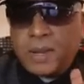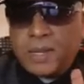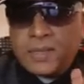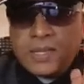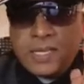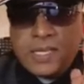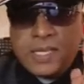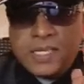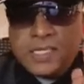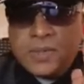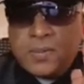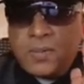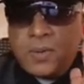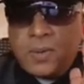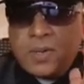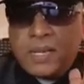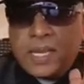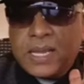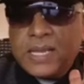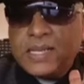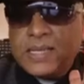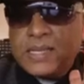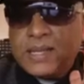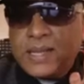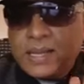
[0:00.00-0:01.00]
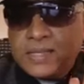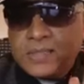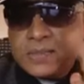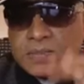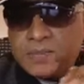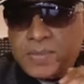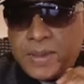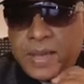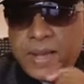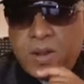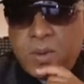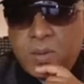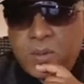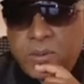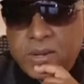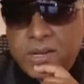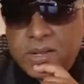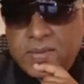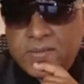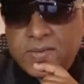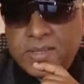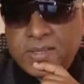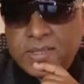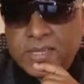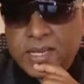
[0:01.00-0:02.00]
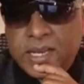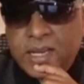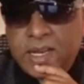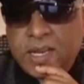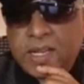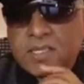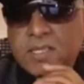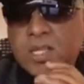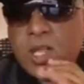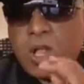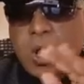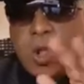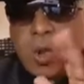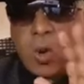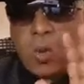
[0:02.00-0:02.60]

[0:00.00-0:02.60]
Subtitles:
I think it's about 8 years back or whatever, 10 years.